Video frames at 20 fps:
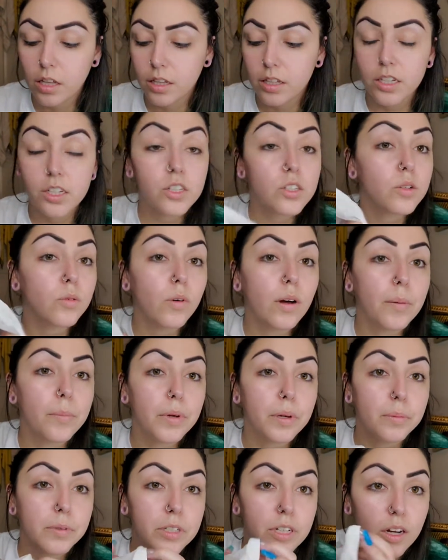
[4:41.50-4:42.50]
this is a wet
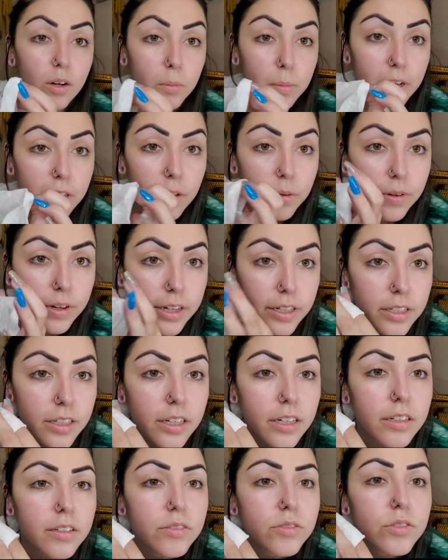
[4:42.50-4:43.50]
paper towel, by the way,
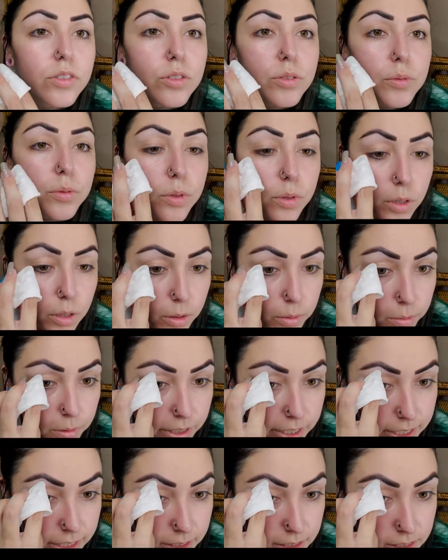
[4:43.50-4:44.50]
kind of to
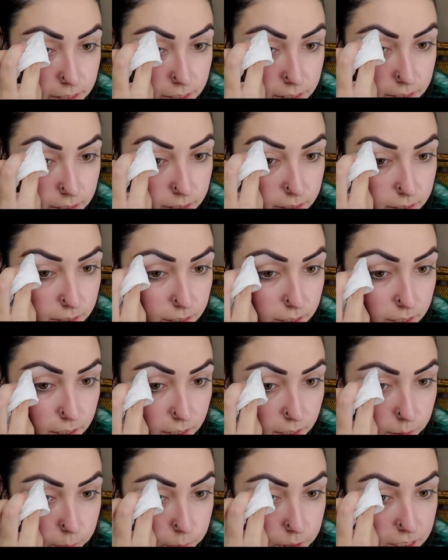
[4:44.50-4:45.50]
erase
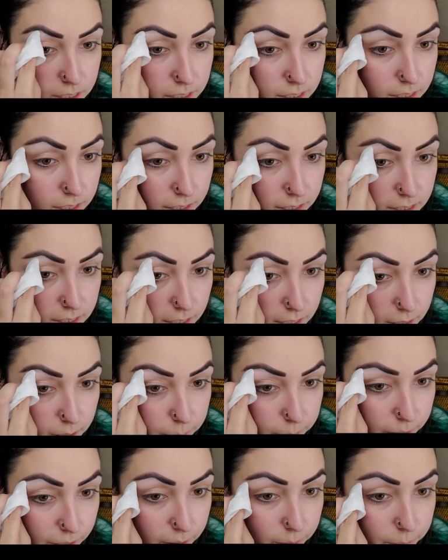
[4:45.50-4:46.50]
any mistakes that I
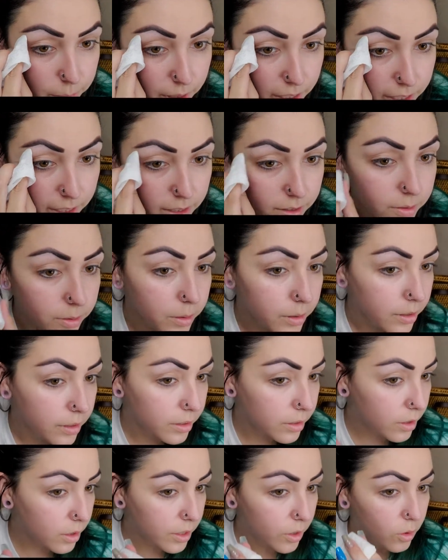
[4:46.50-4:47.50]
might make or
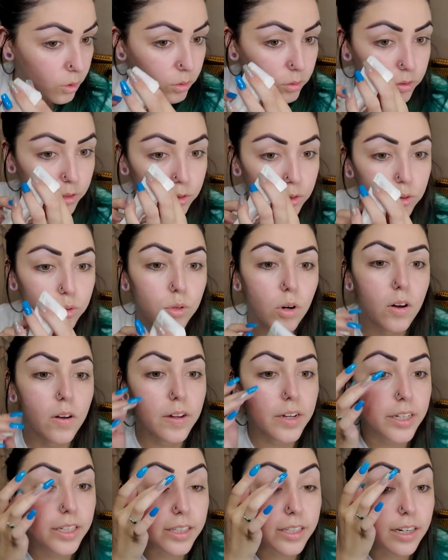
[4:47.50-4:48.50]

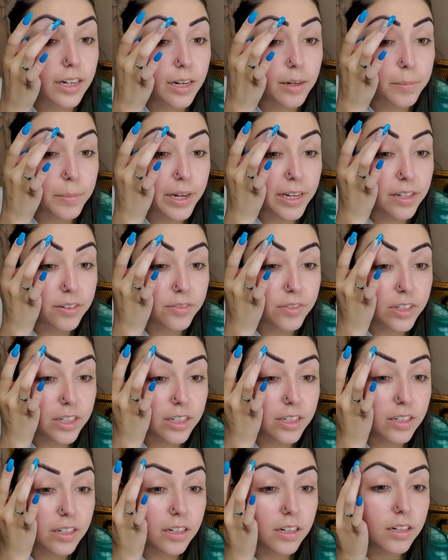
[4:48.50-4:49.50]
overdrawing that I might have
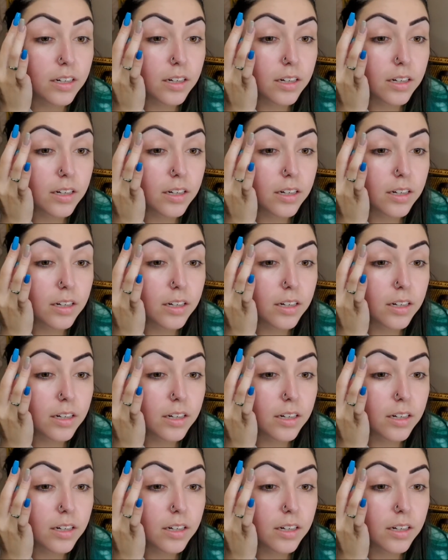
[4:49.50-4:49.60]
done.